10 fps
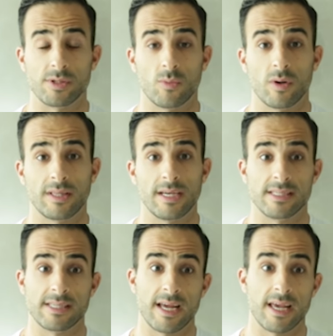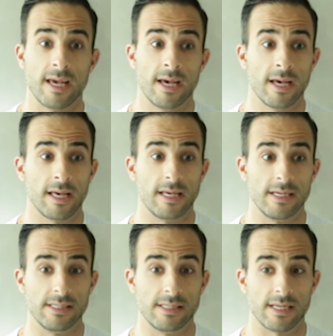So what they say
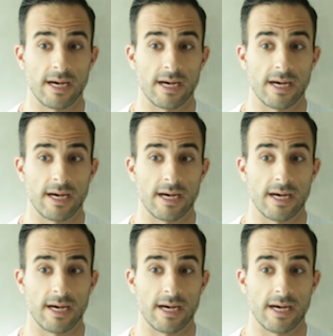is